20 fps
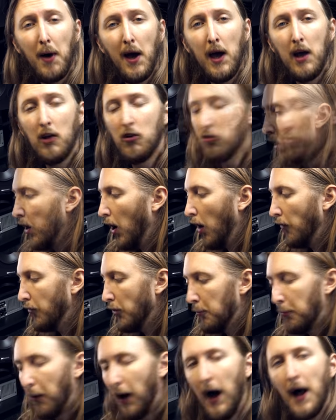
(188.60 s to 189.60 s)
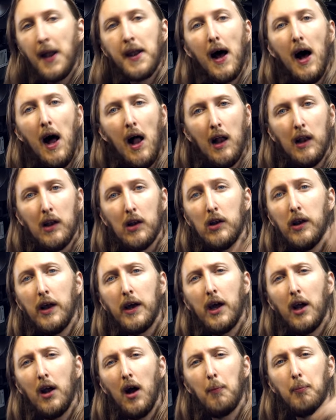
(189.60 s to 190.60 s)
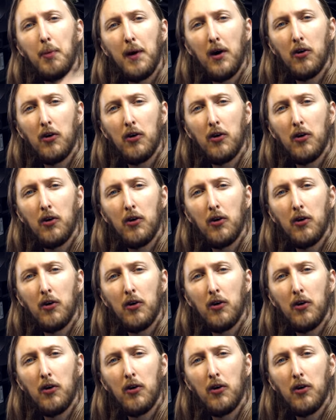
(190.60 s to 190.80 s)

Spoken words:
page of the brand. I'll link it up